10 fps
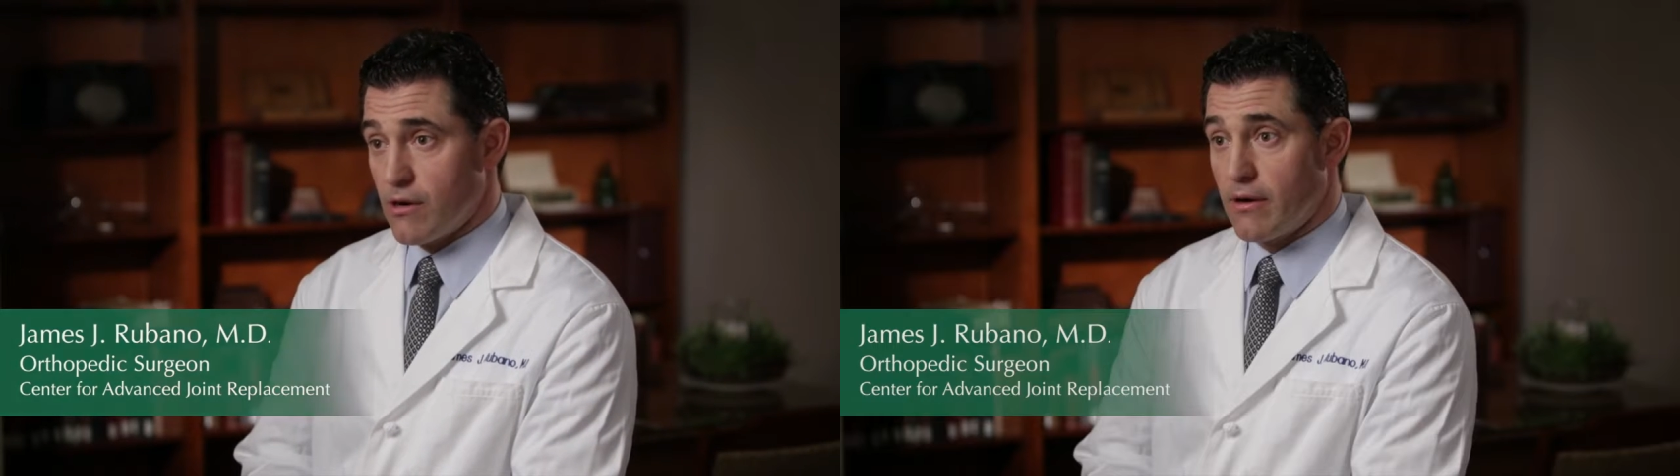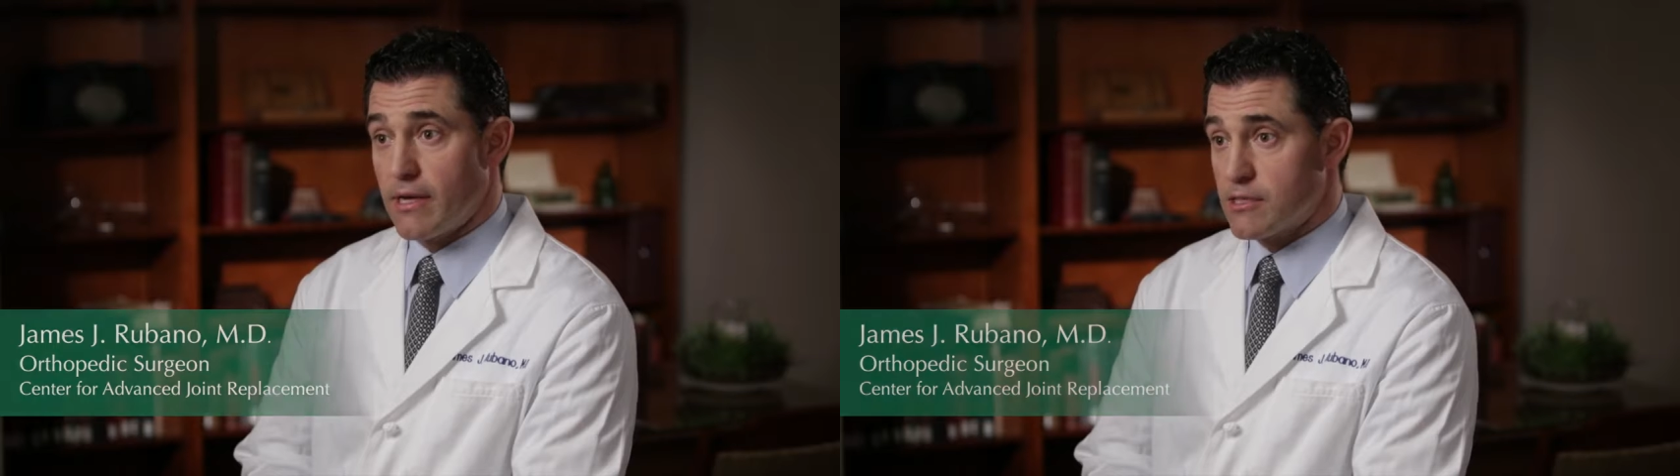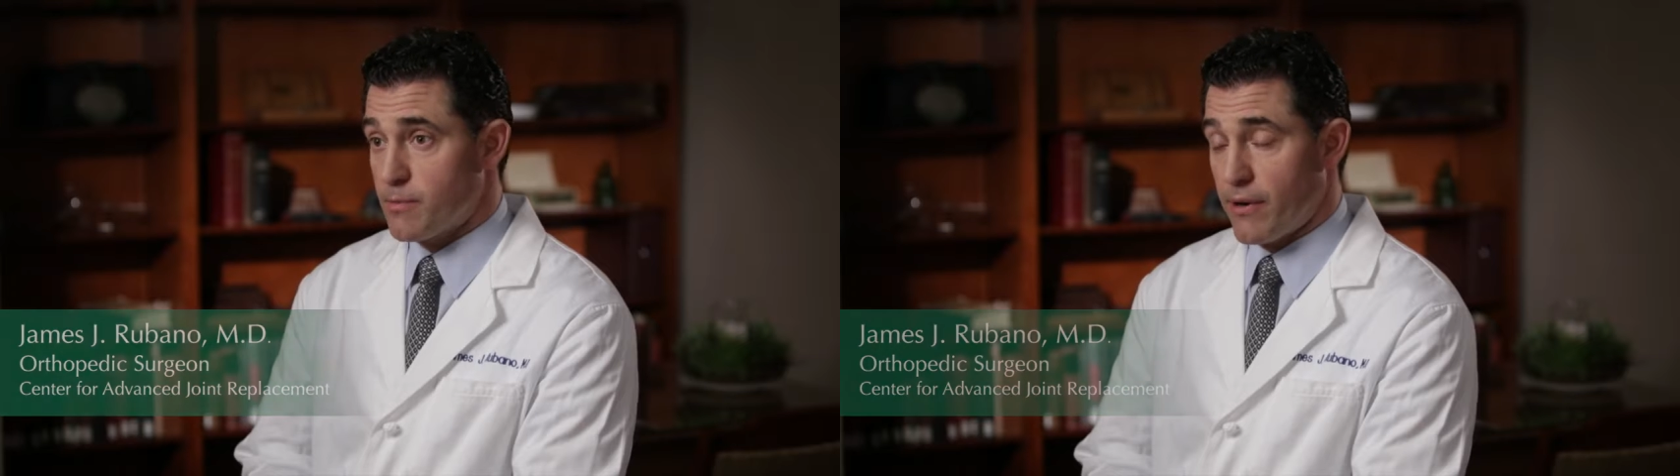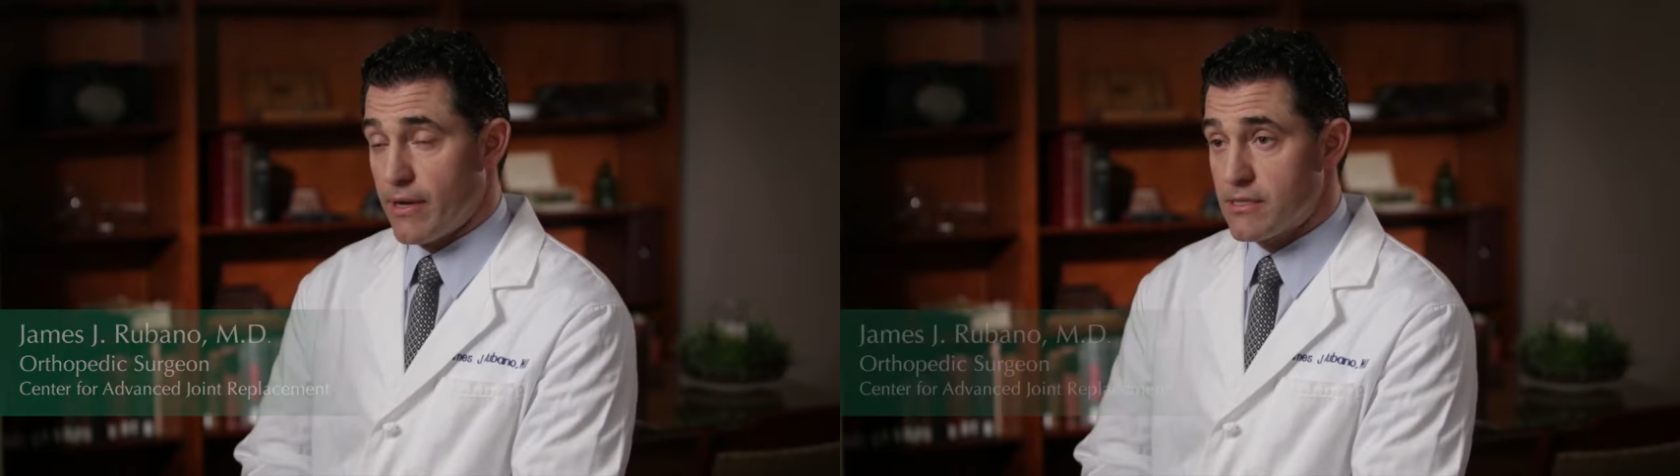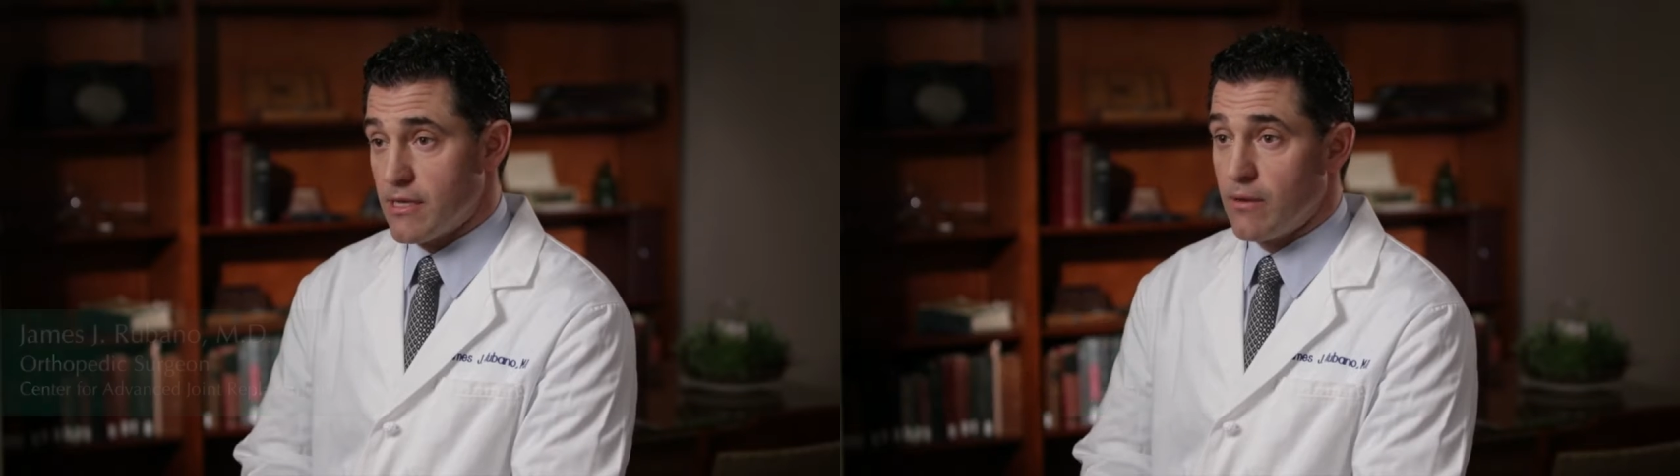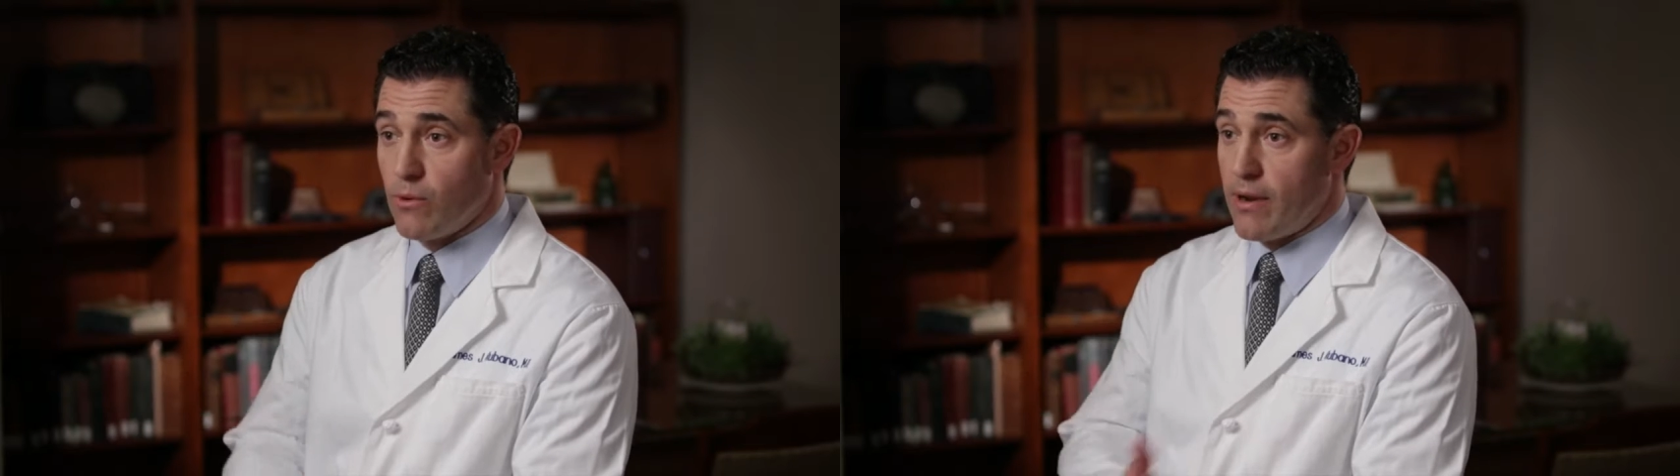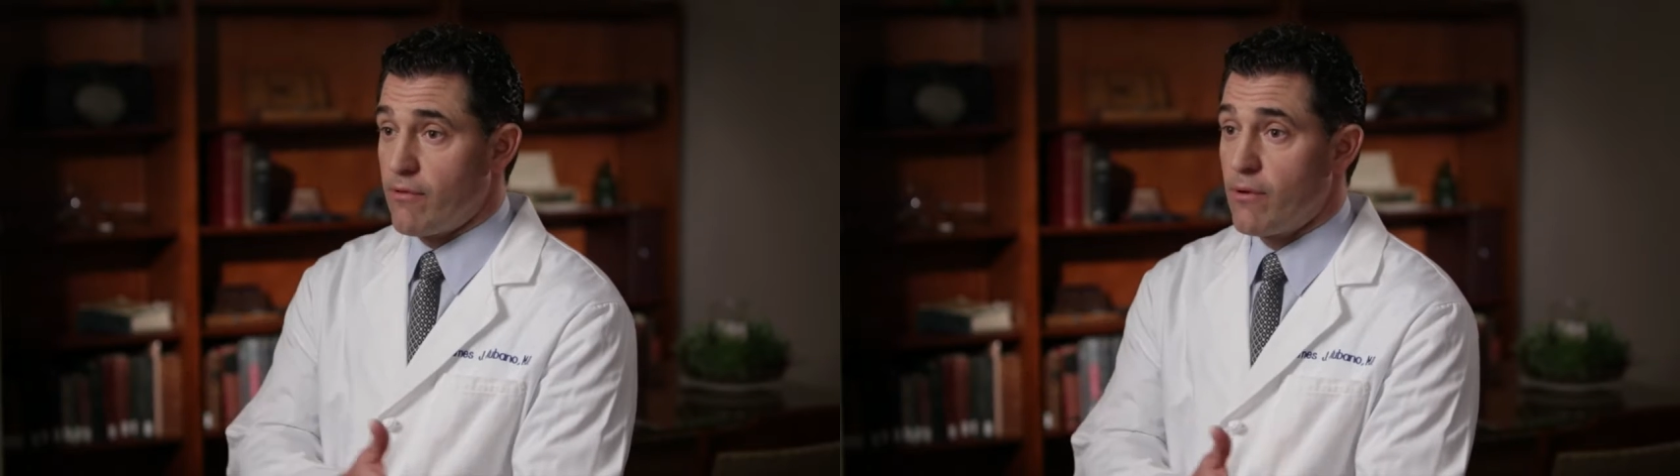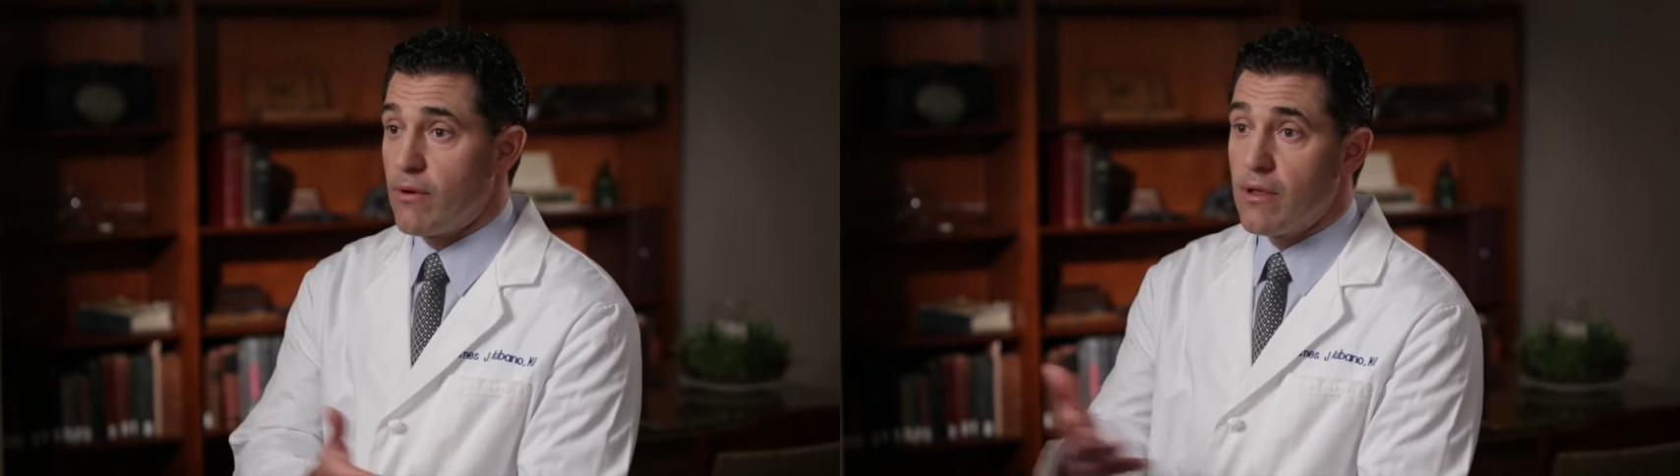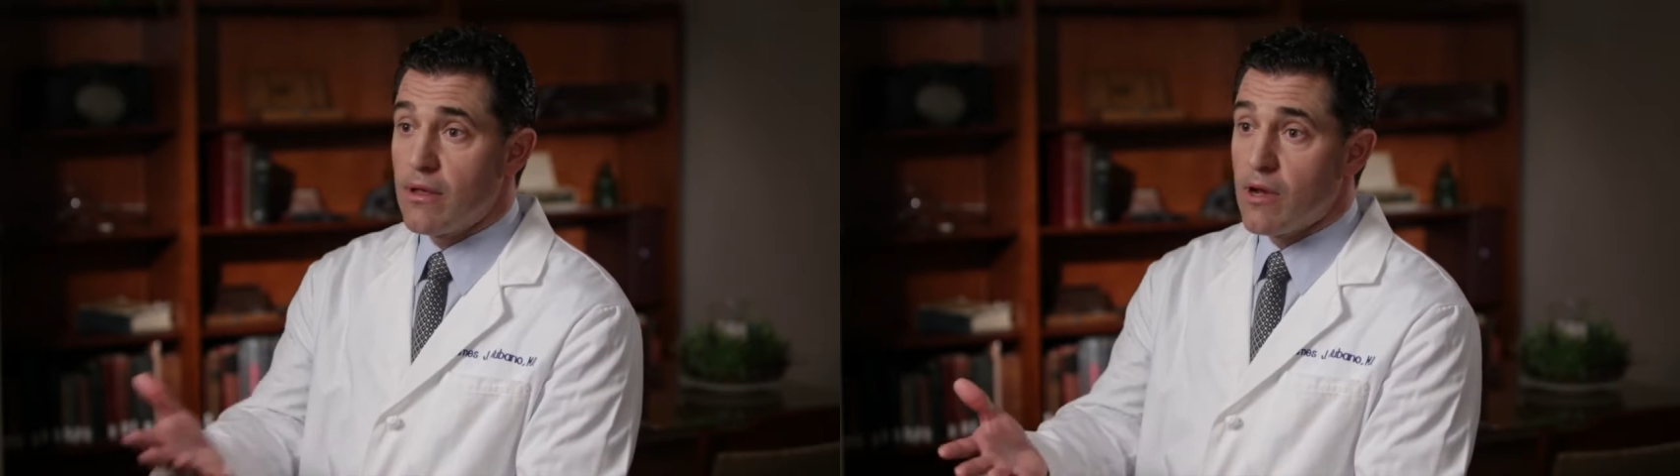are experienced in whatever